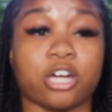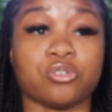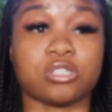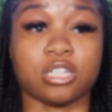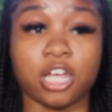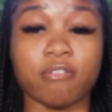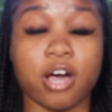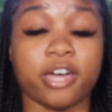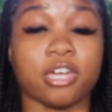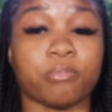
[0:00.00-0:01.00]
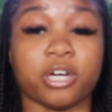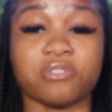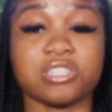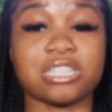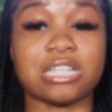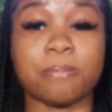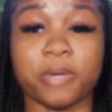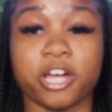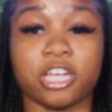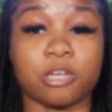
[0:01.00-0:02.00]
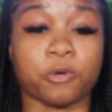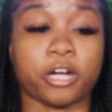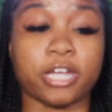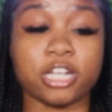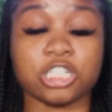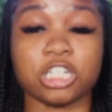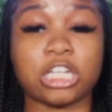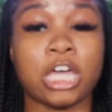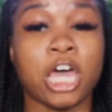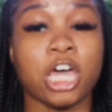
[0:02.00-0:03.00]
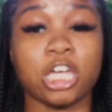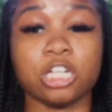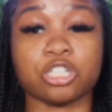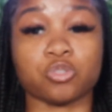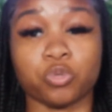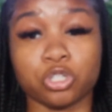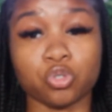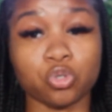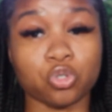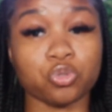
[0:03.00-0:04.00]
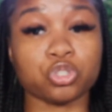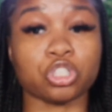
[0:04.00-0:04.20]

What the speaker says: I used to love Kanye, but ever since he married Kim Kardashian, he just went cuckoo.